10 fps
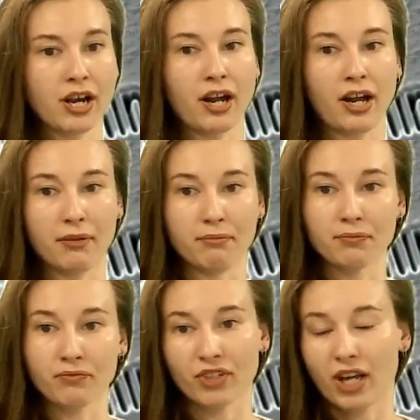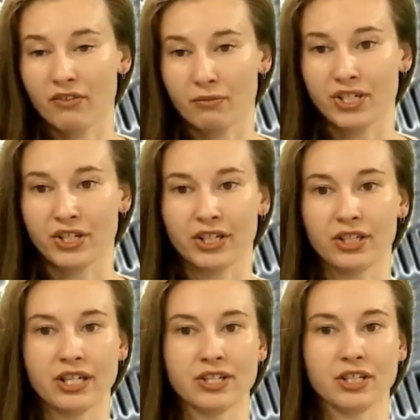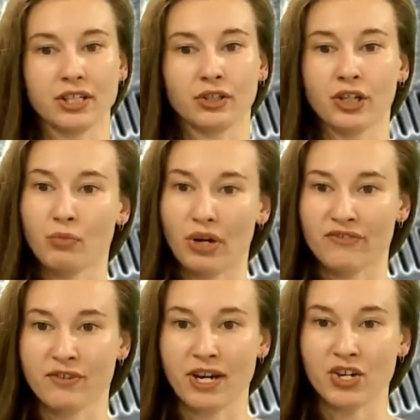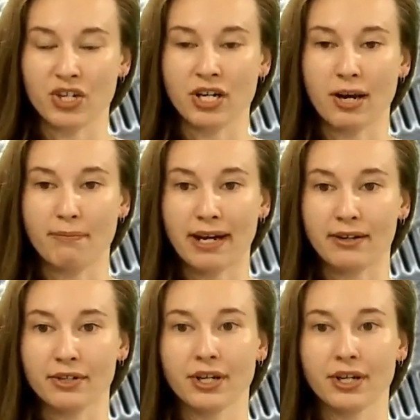of a material and to learn more information about